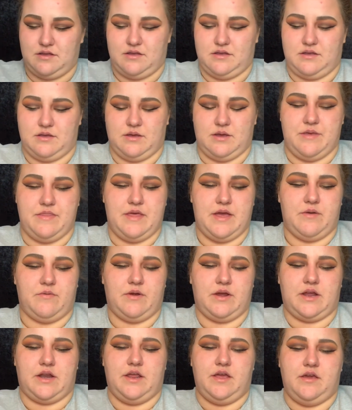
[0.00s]
And then we're
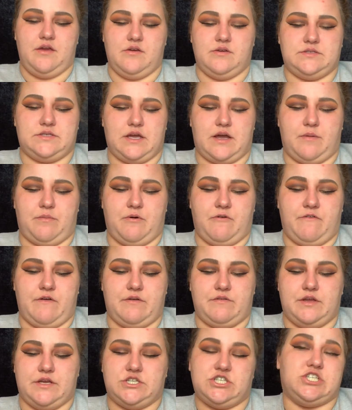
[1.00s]
gonna use a couple
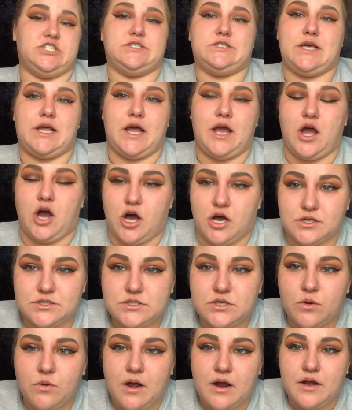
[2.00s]
foundations that I
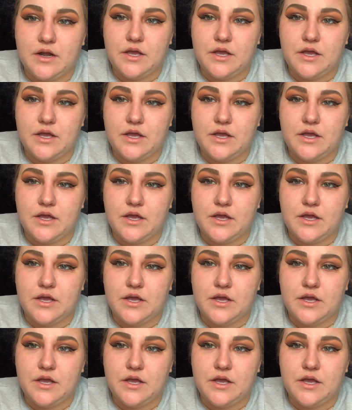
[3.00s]
also already